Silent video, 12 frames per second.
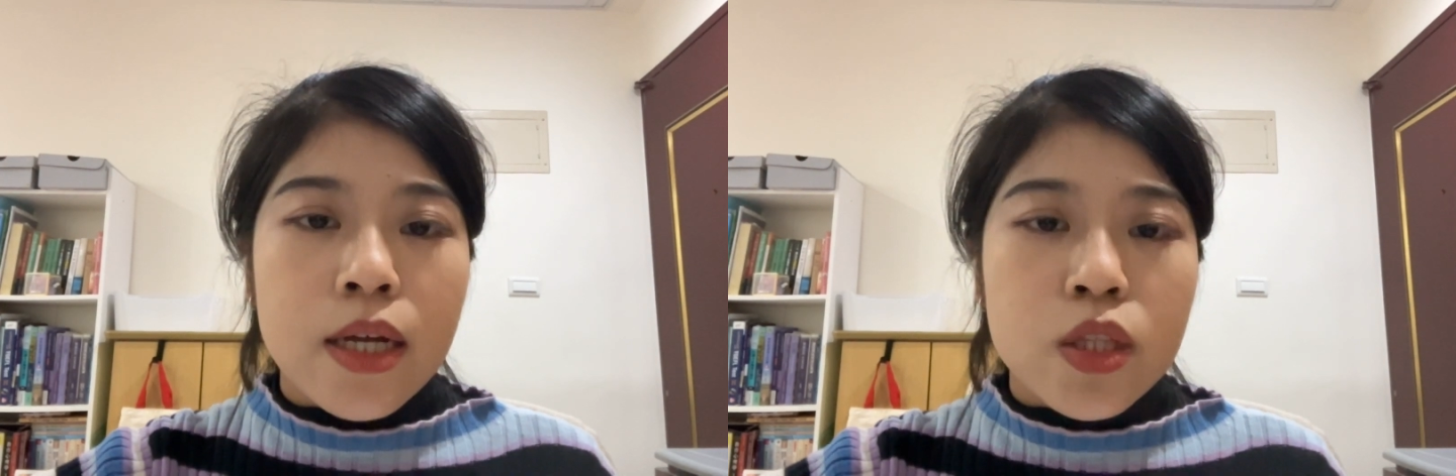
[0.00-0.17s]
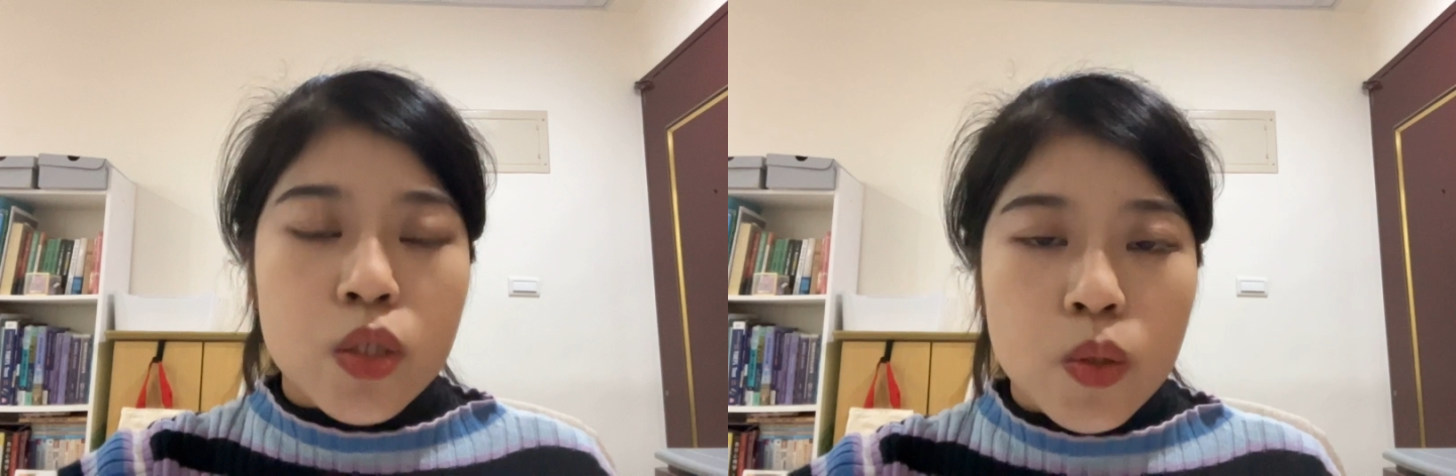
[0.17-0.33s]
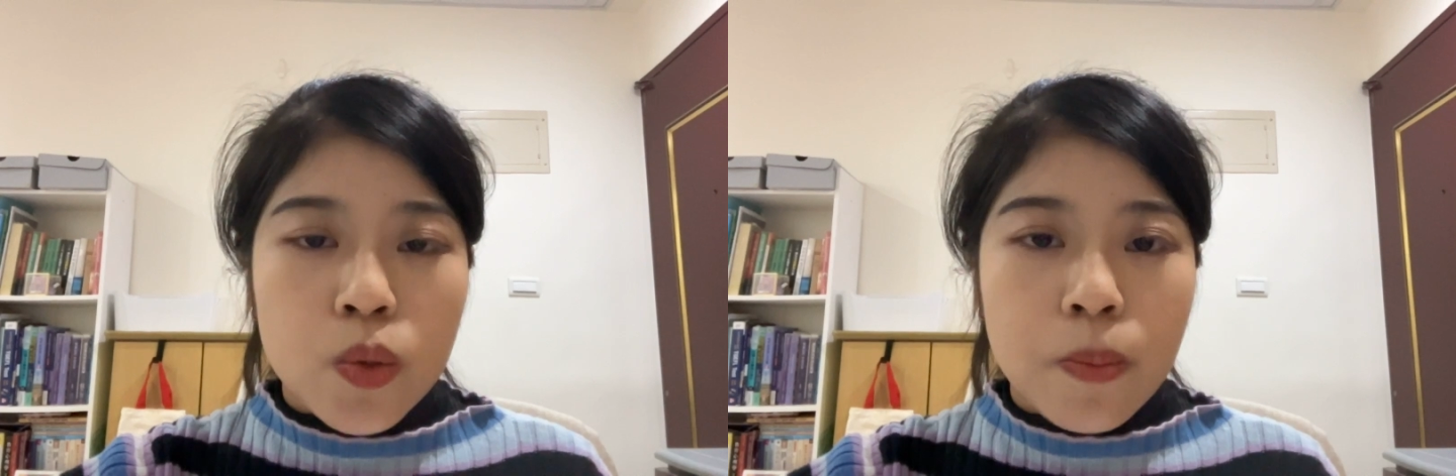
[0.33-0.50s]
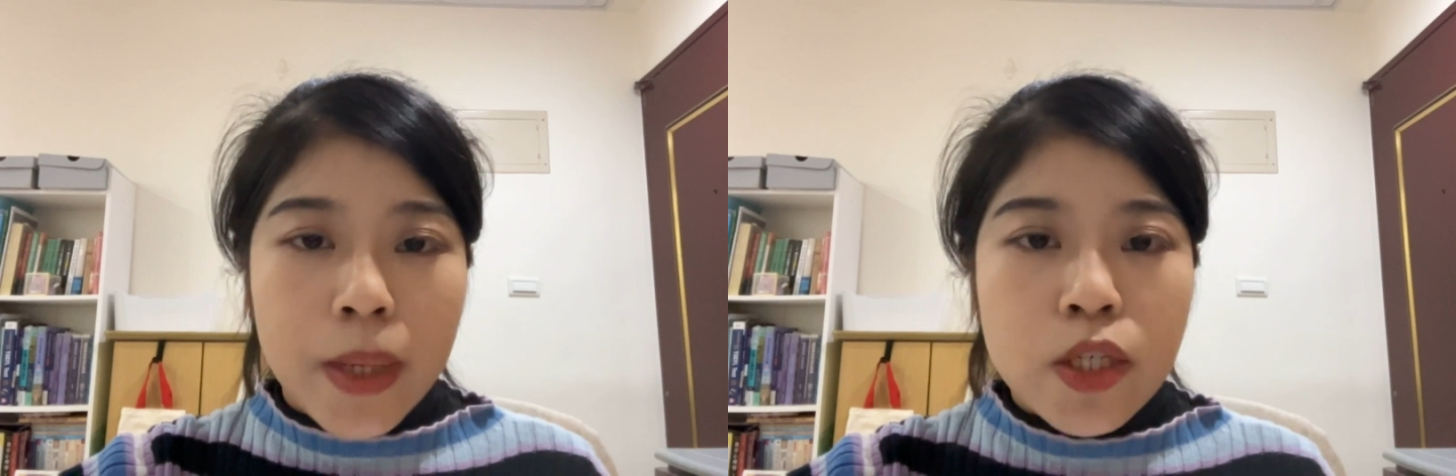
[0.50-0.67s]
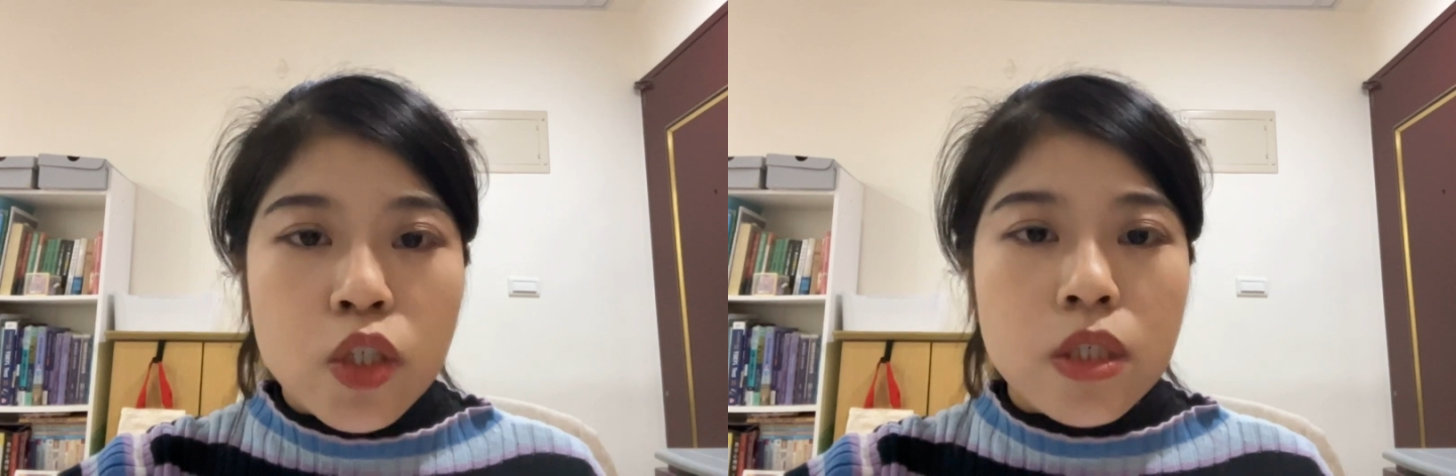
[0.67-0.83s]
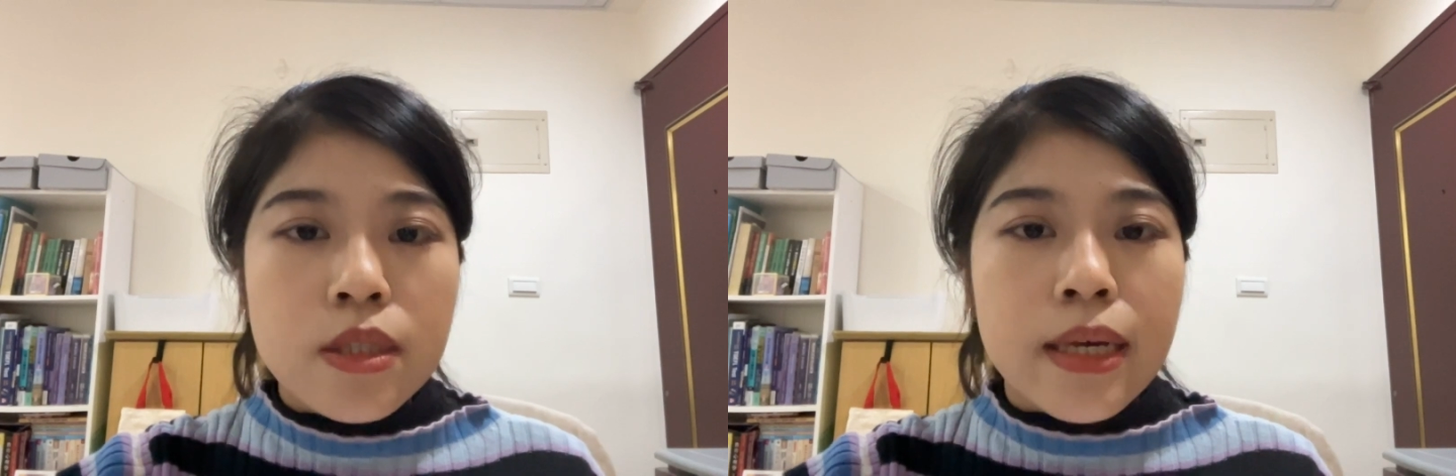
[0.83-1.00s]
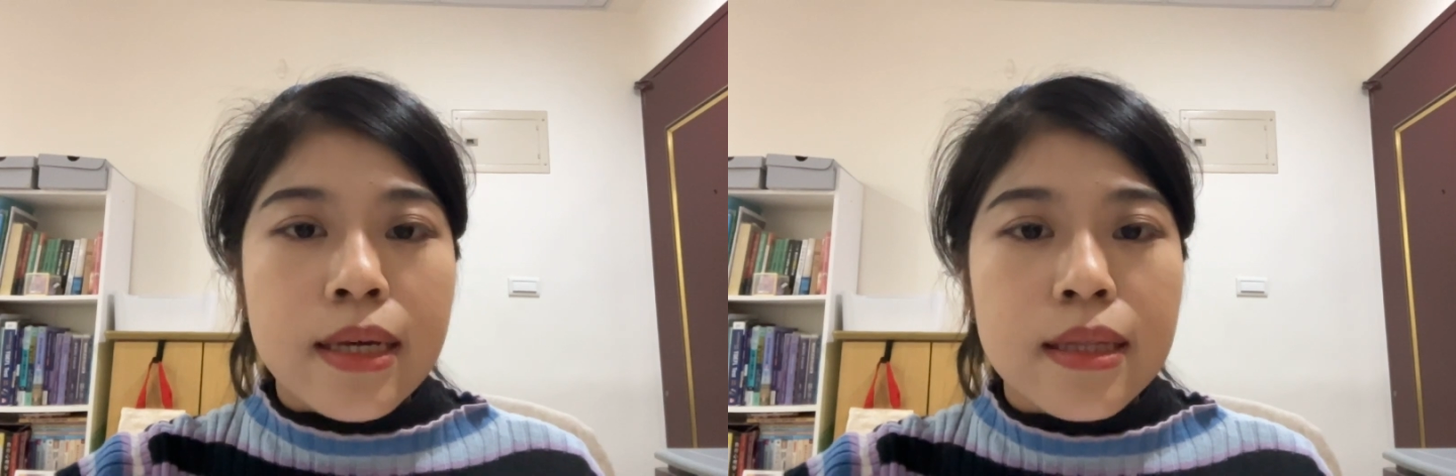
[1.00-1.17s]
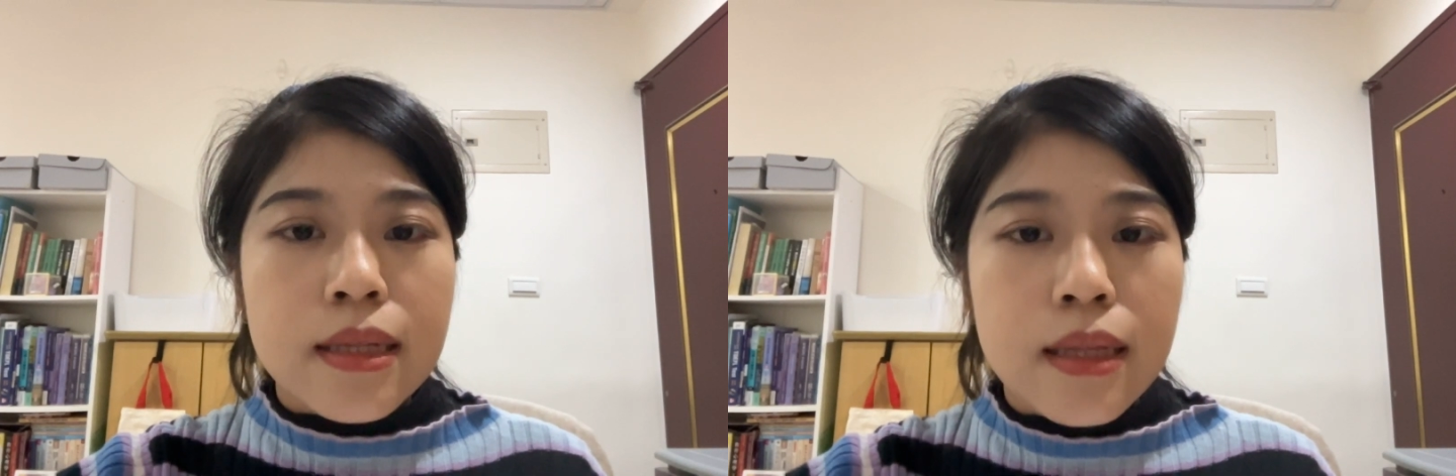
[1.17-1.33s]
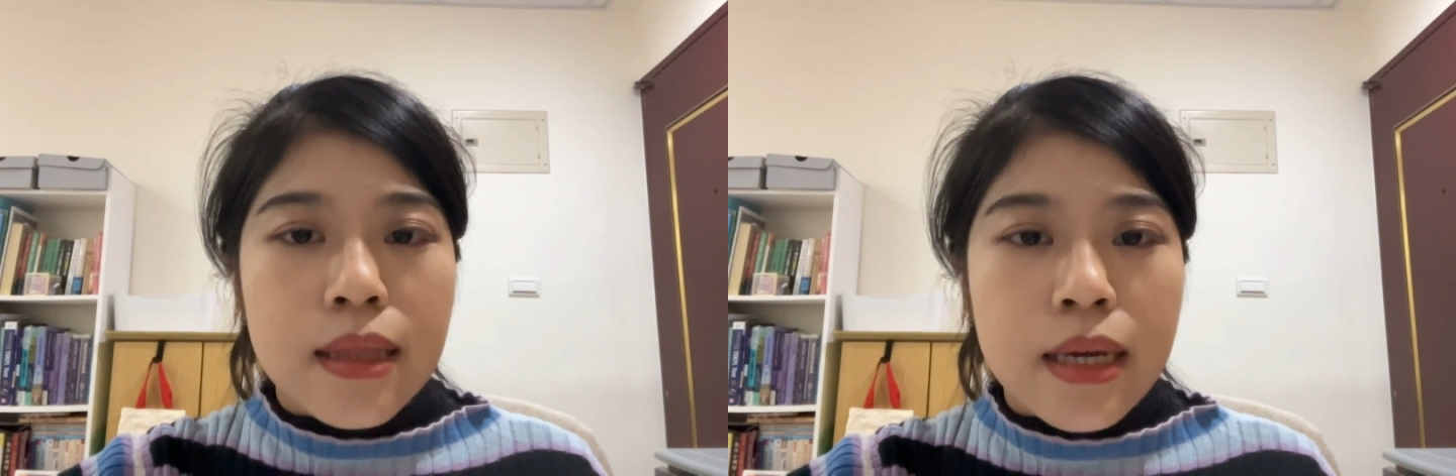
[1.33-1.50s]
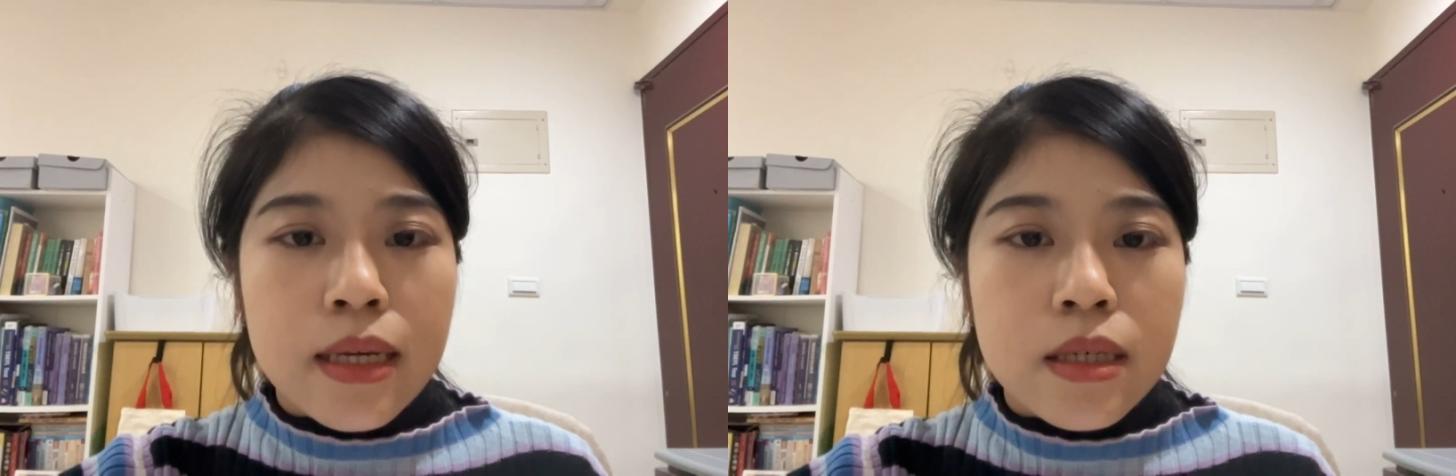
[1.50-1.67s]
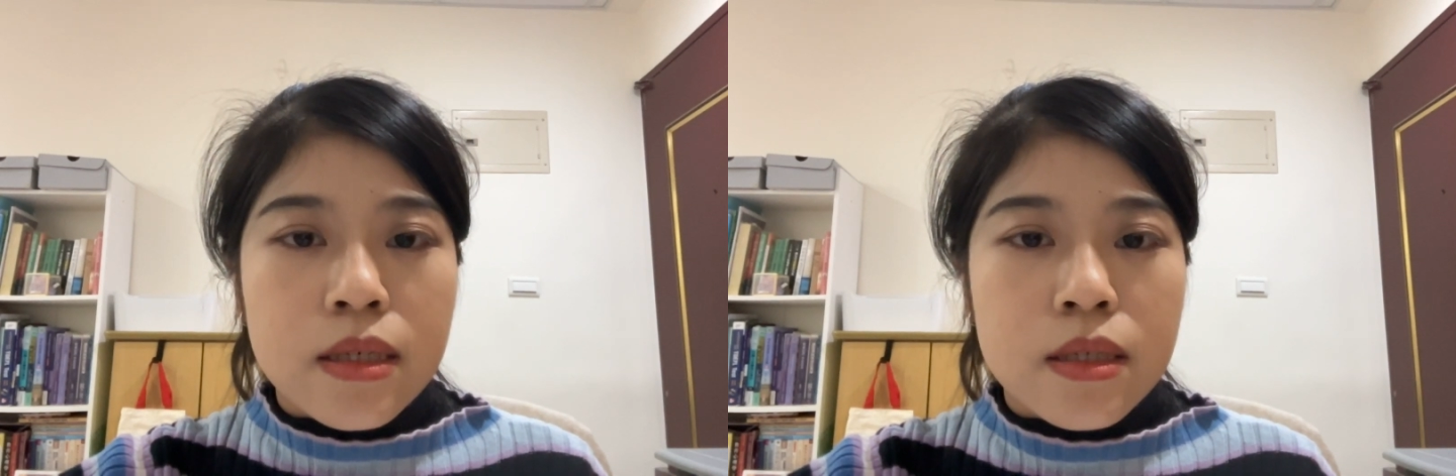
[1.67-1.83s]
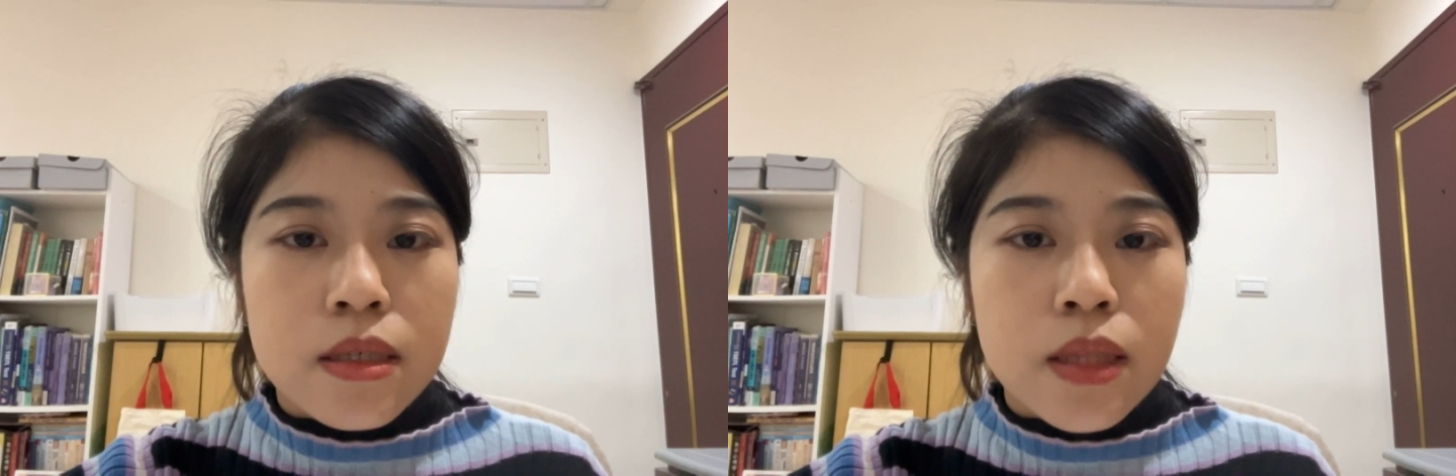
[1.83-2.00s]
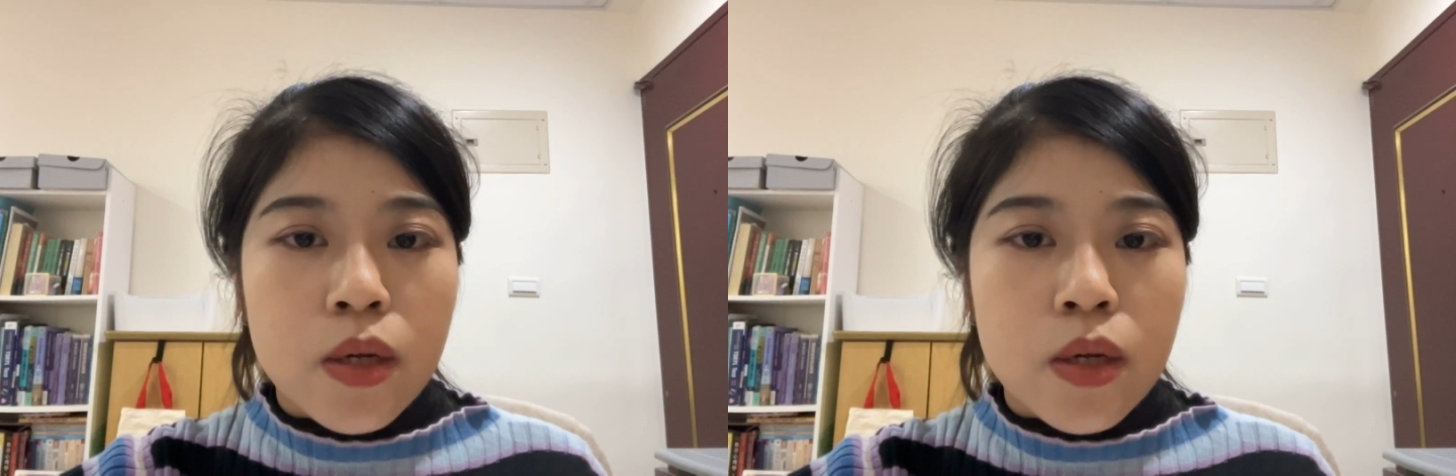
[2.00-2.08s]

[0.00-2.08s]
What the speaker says: To make sure that they